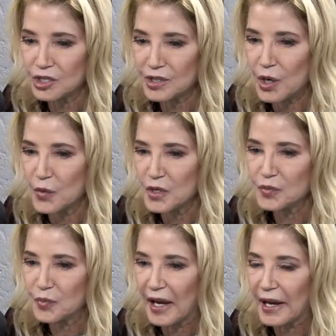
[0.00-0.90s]
has always
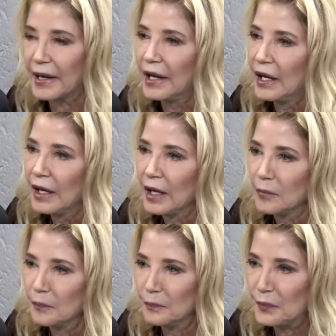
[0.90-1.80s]
been
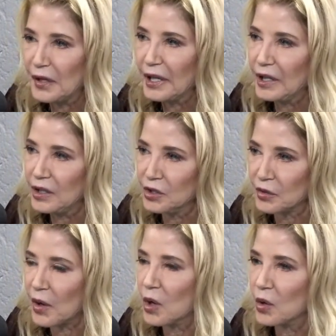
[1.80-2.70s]
be
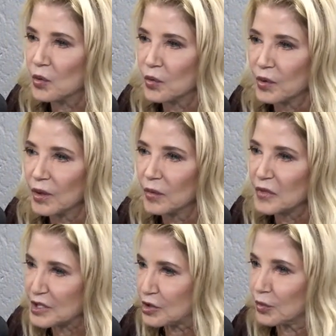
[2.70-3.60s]
your own
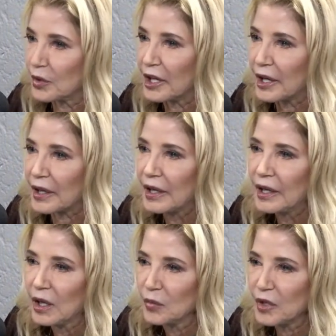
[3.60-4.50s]
Mr. Big,
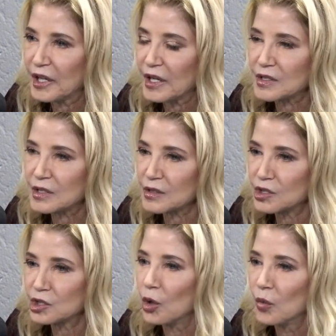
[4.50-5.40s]
because
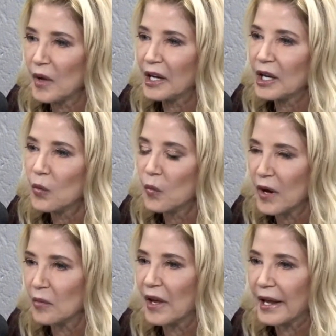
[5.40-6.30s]
so many
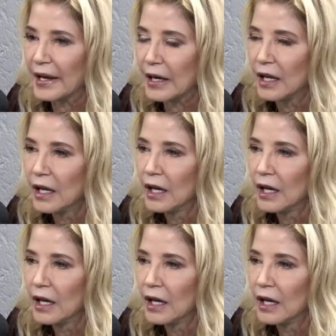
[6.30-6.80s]
women,